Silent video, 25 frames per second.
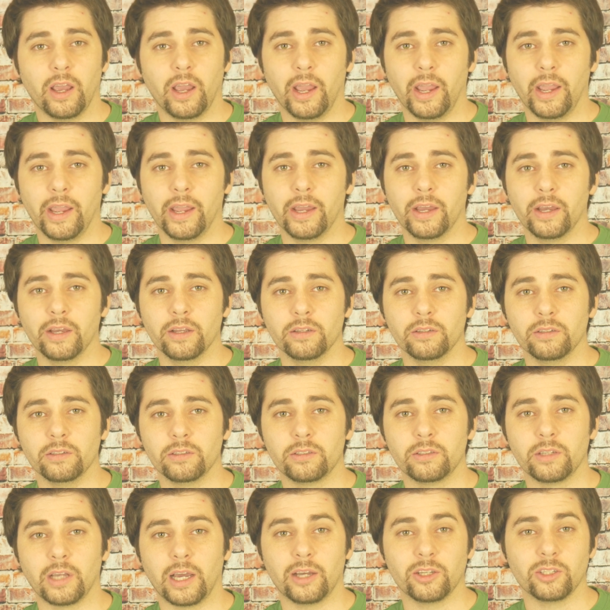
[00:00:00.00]
and
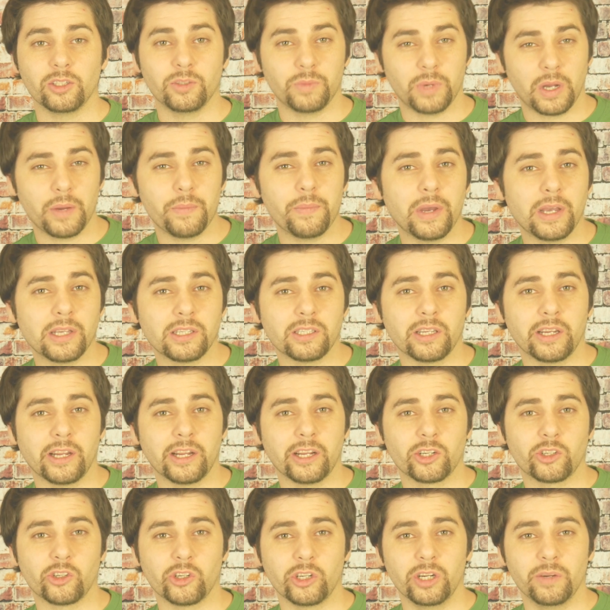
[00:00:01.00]
I'll do my best at
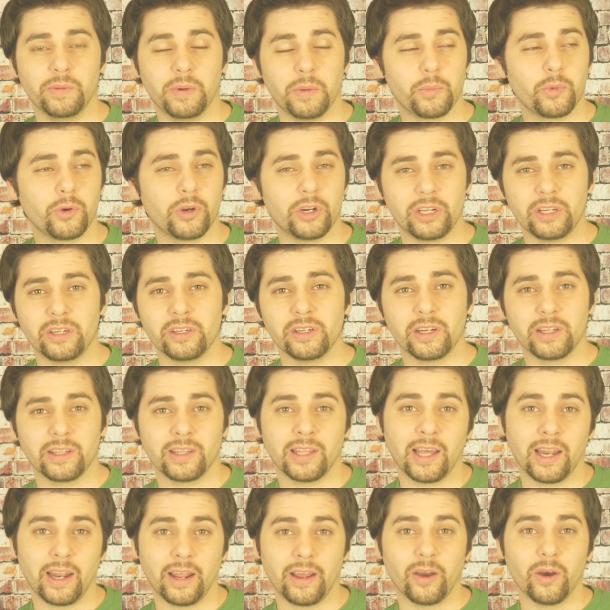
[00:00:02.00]
answering them. I'm pretty good at
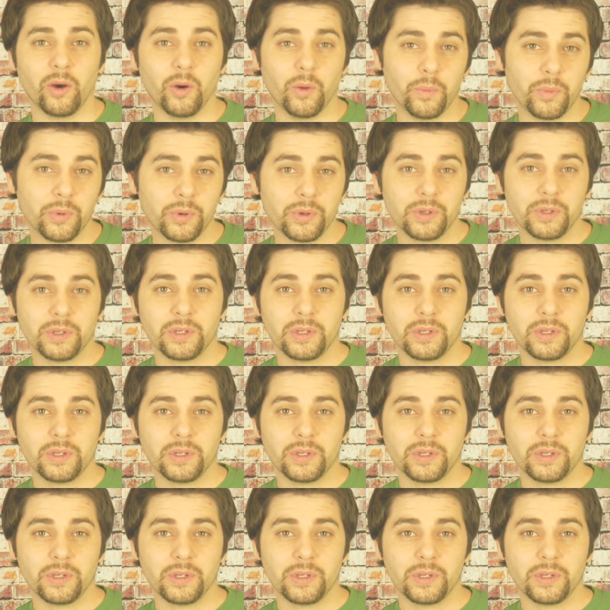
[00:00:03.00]
that, I hope.